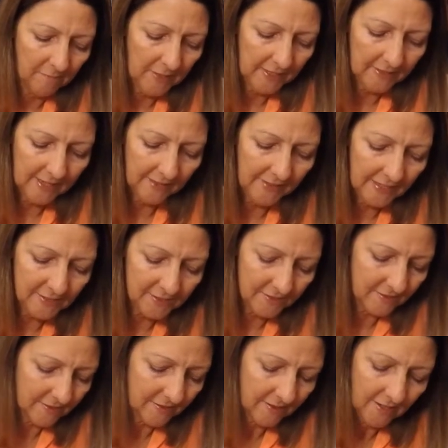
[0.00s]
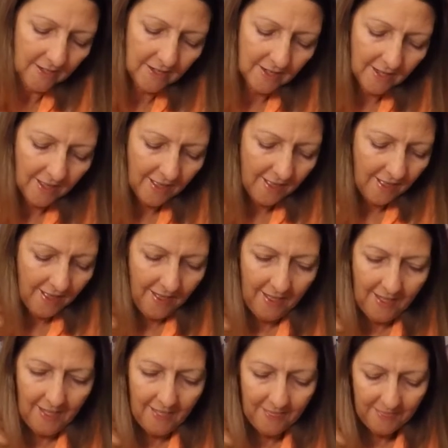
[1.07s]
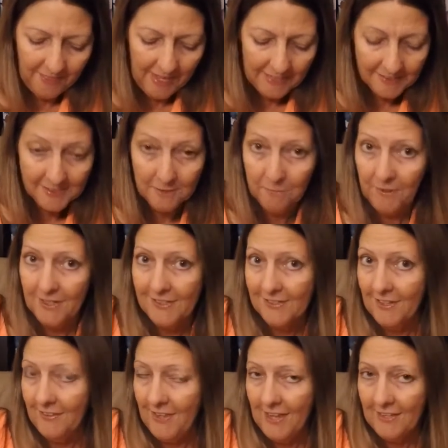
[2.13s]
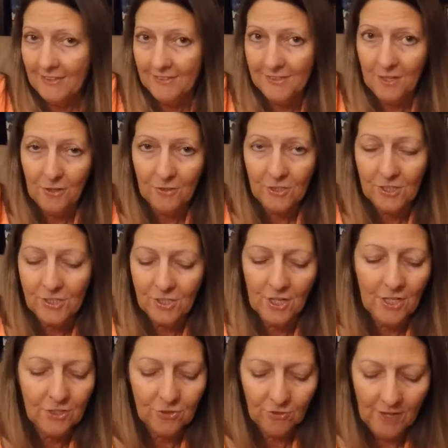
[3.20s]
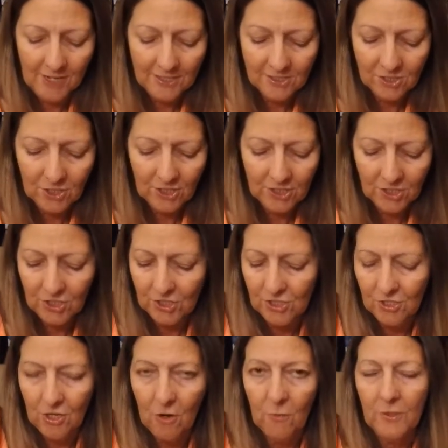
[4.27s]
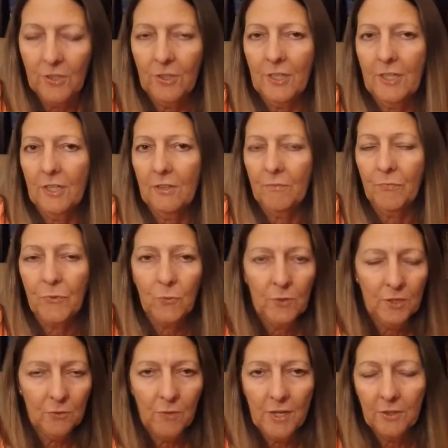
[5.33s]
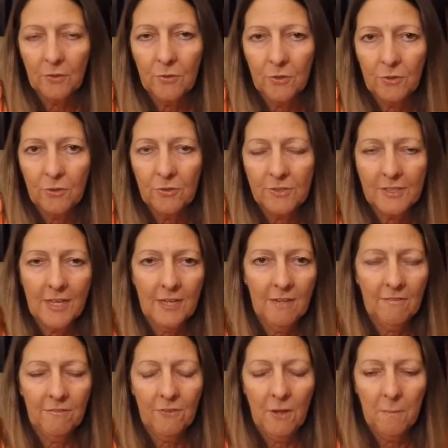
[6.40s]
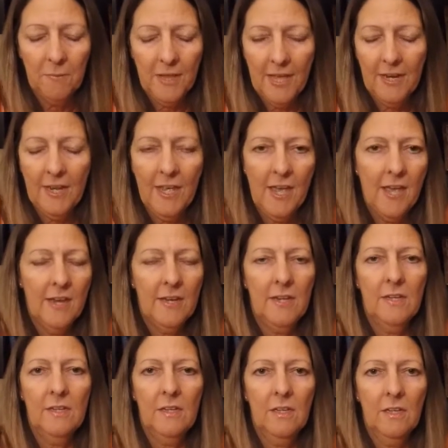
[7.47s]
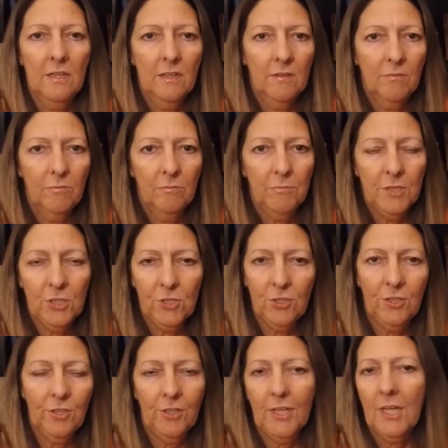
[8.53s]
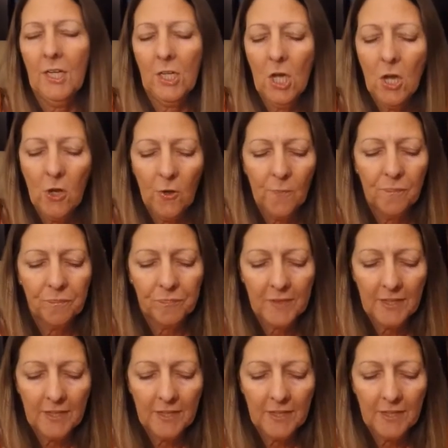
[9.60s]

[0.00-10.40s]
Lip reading: But yeah, that's the breaks on that. So just try. It's good to just know when you want to cruise, kind of plan ahead and be sure you're gonna go.